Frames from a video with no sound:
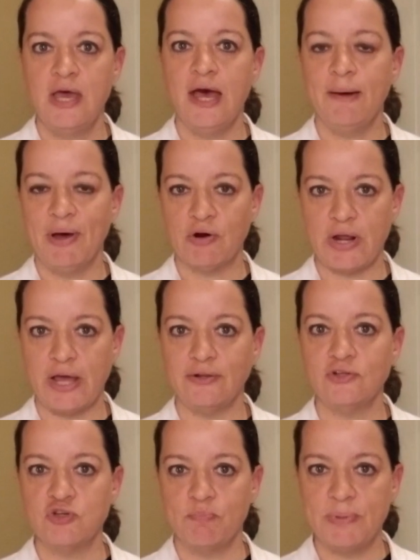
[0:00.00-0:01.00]
about
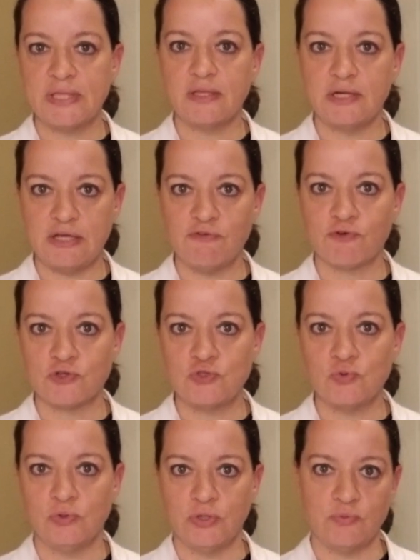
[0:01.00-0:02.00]
eligibility for
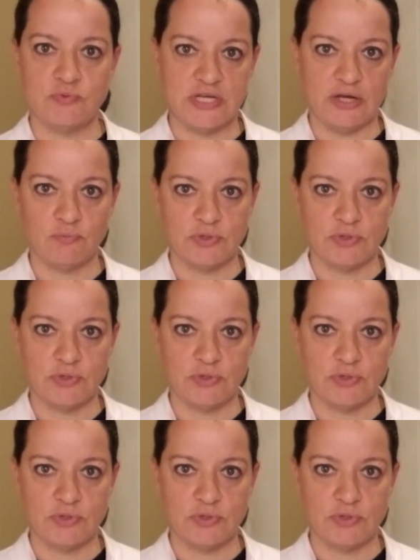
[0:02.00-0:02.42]
student loan debt